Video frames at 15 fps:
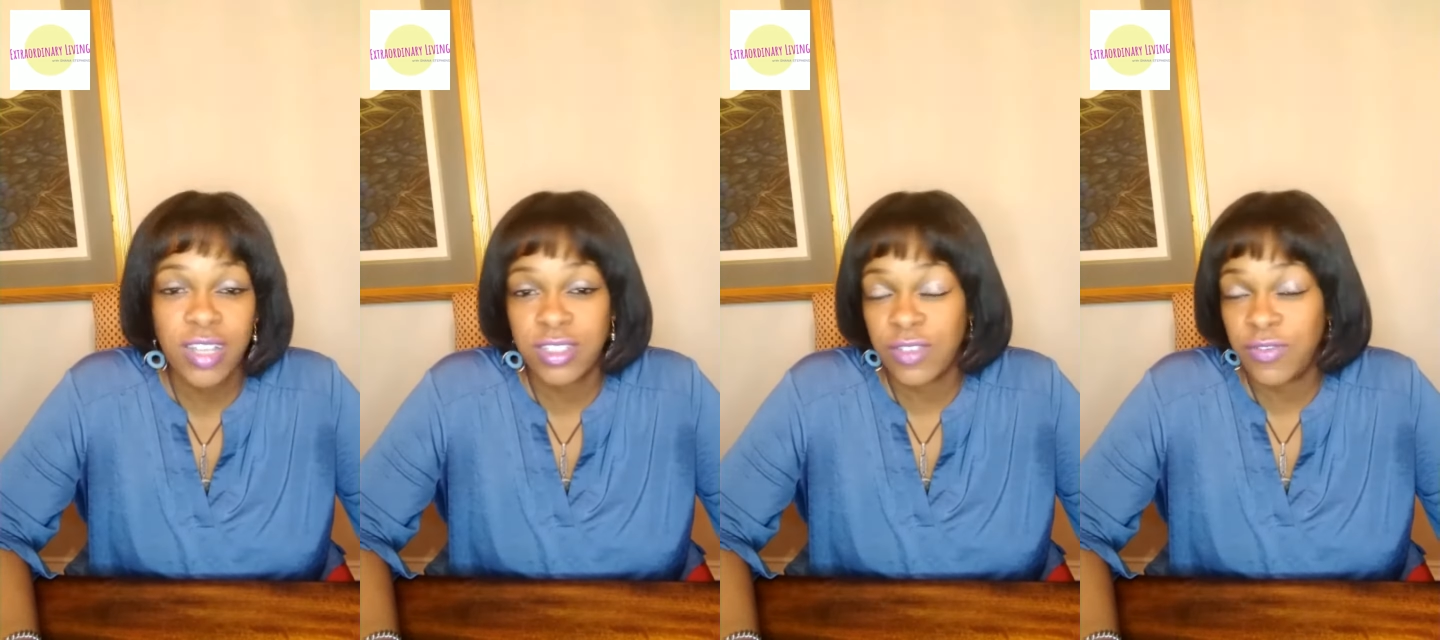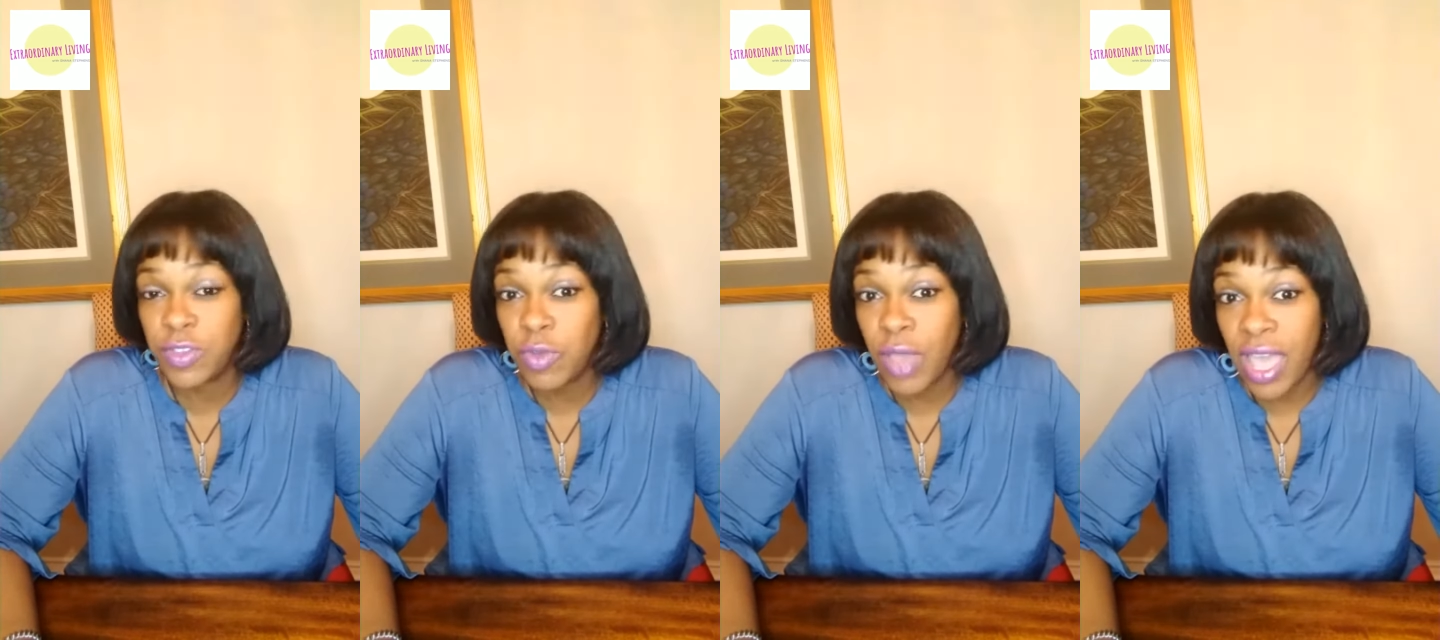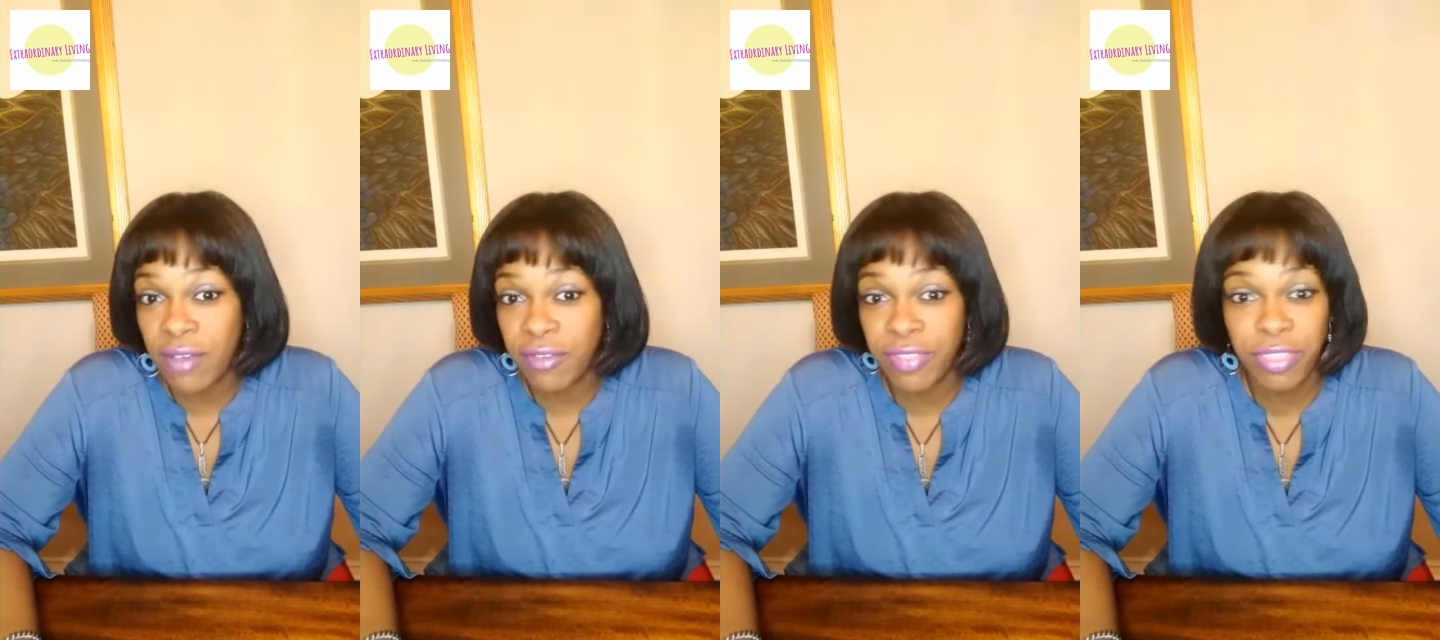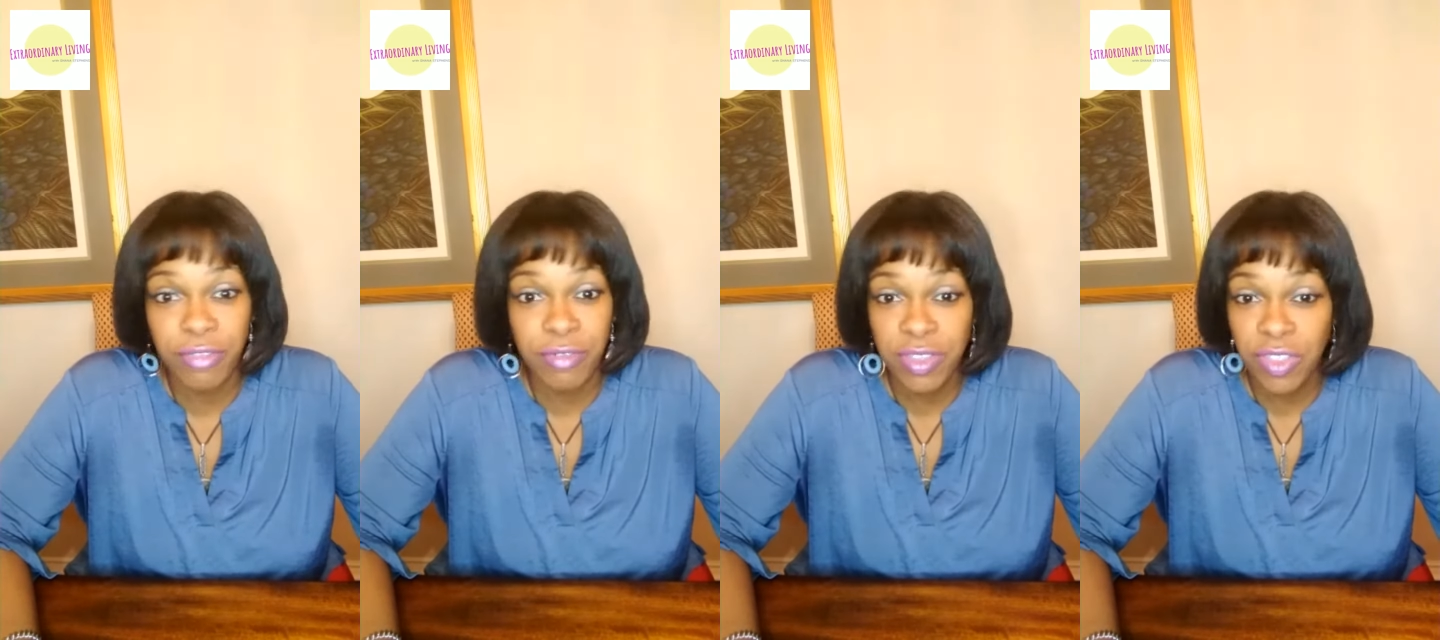if you have
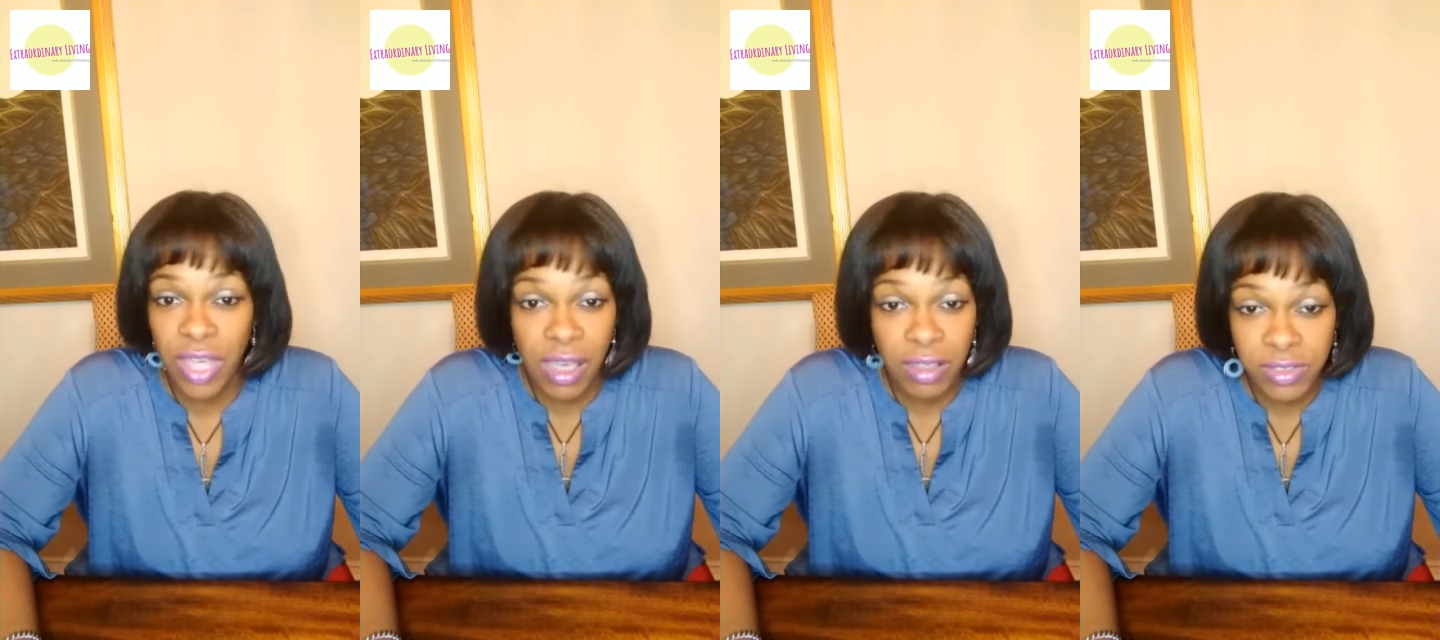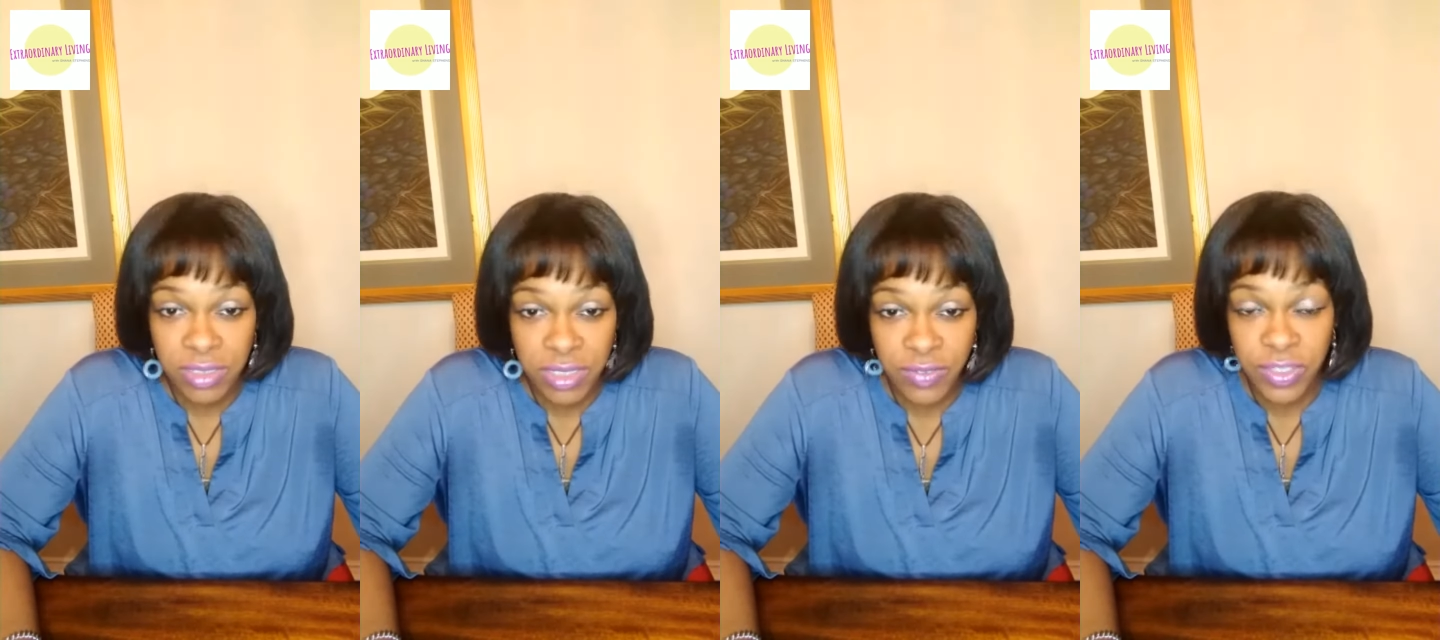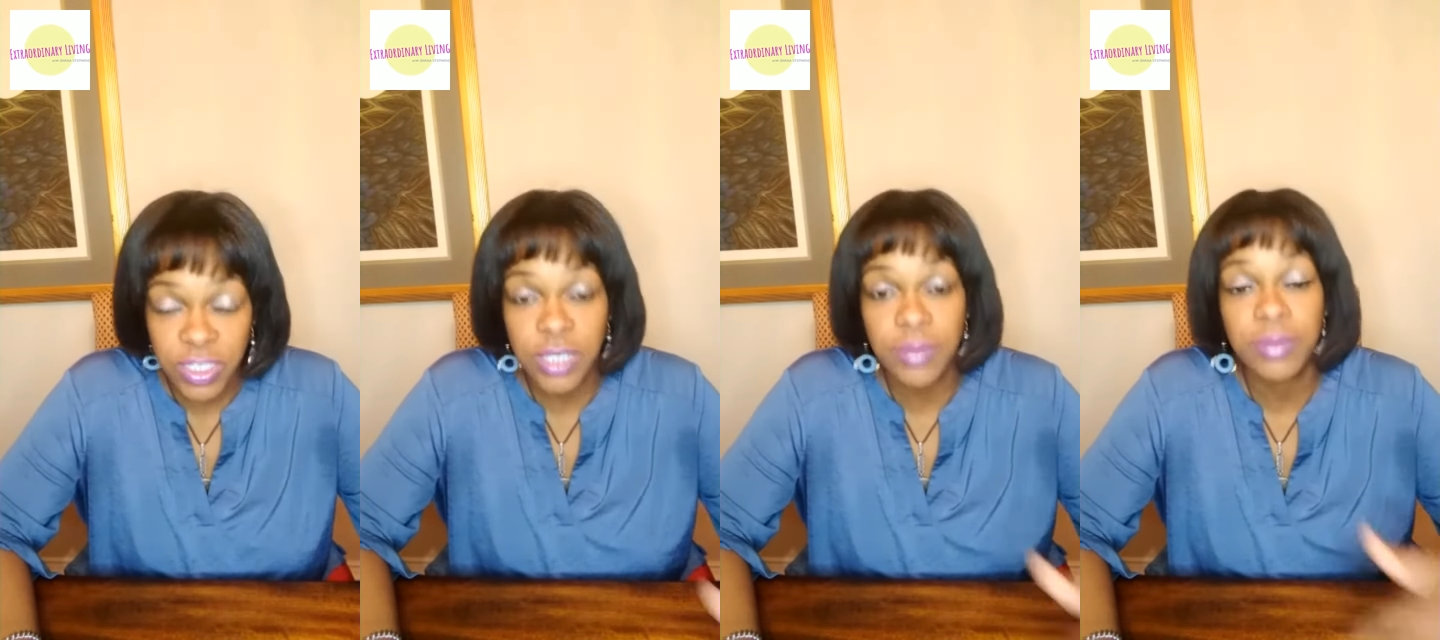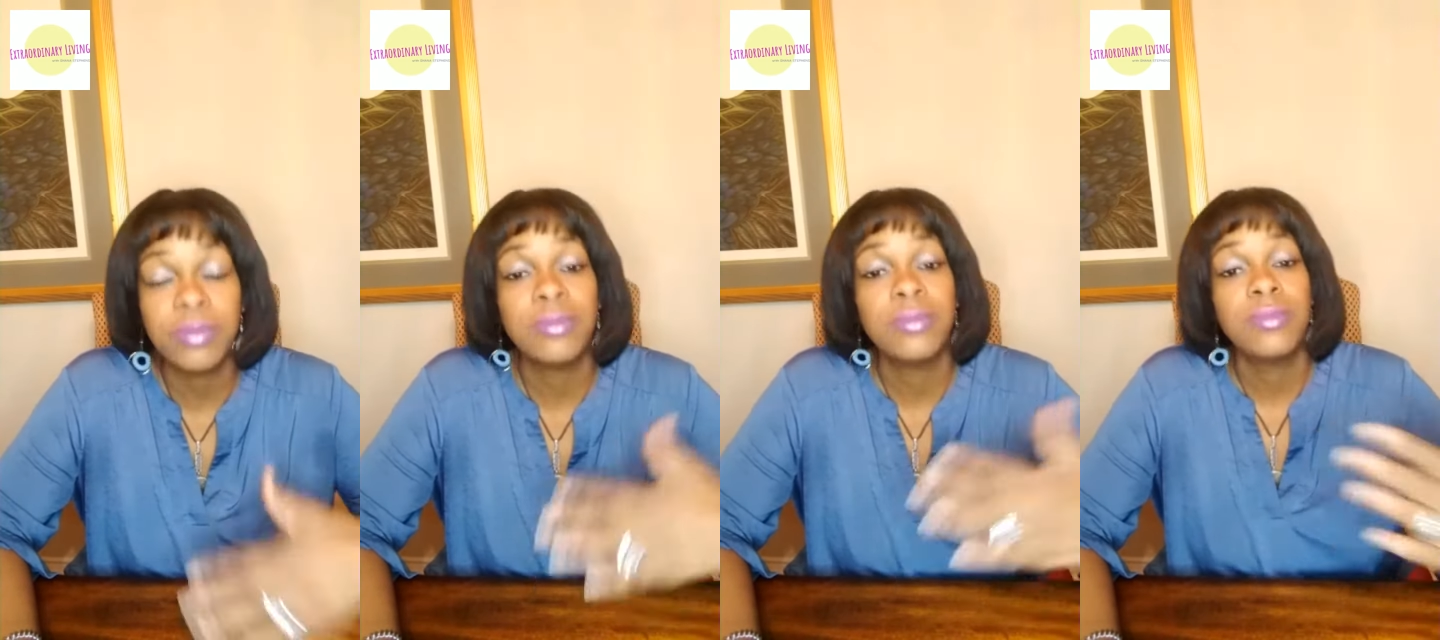3,000 of
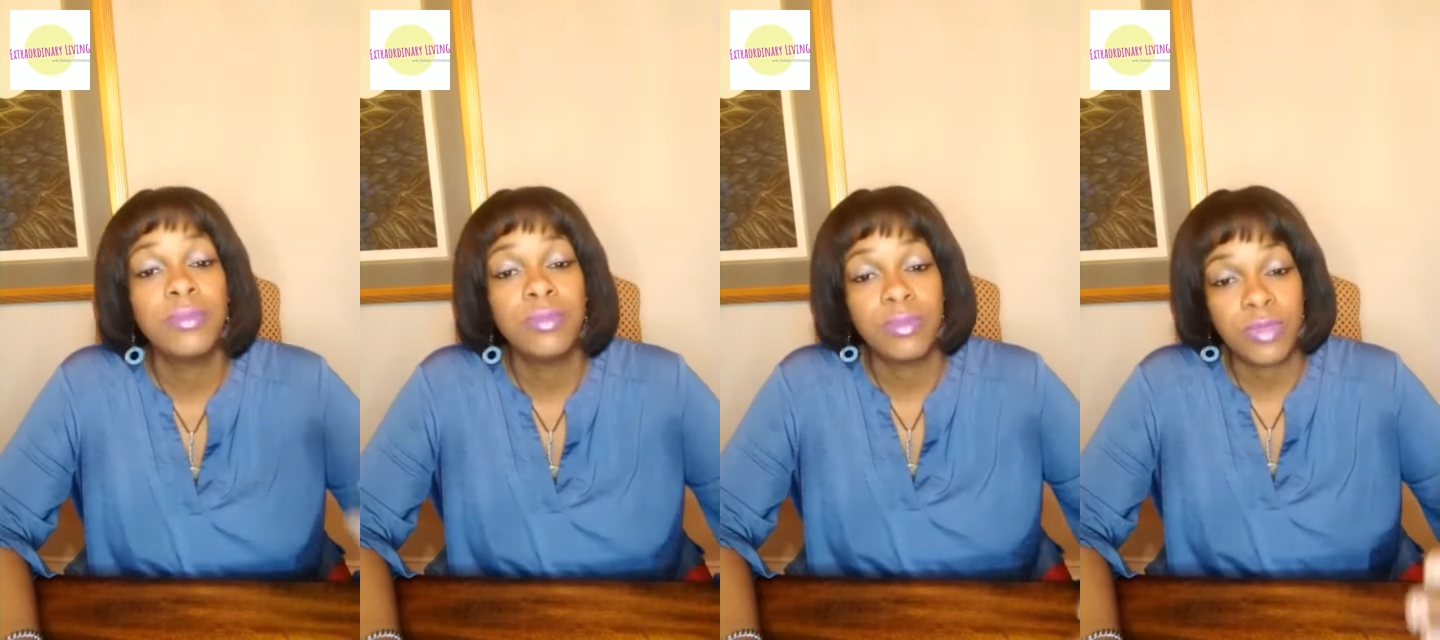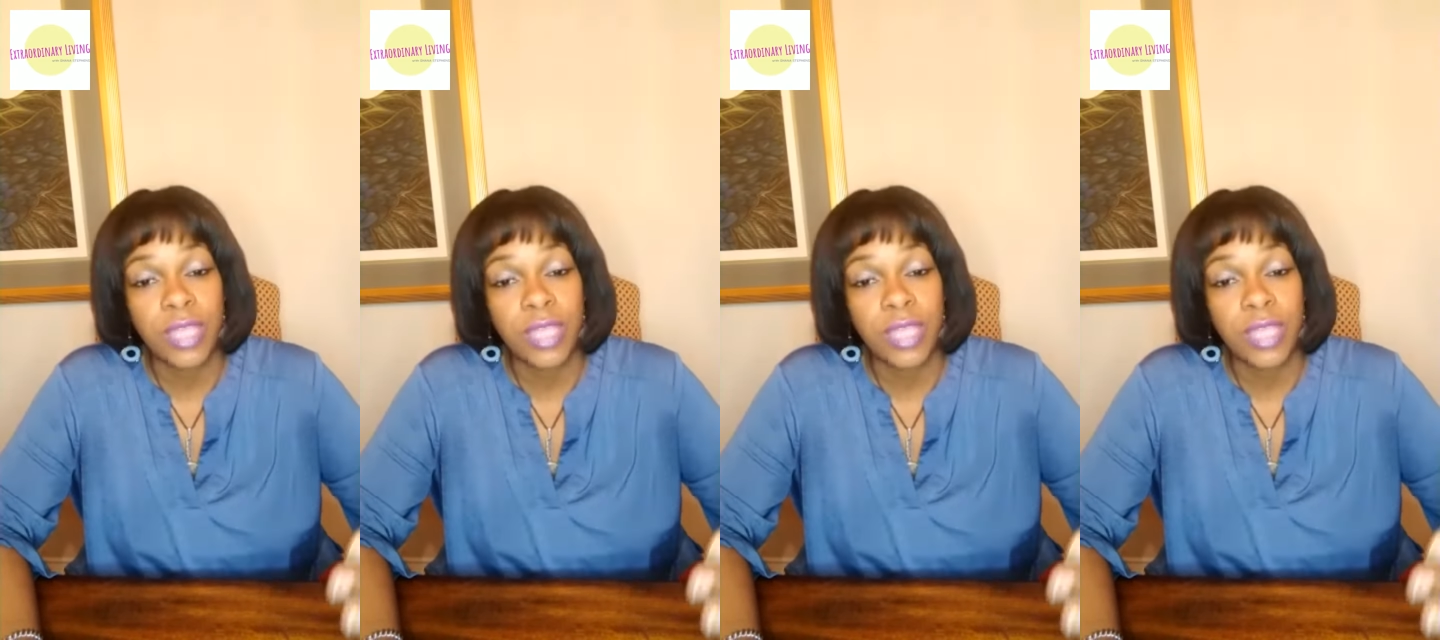them, that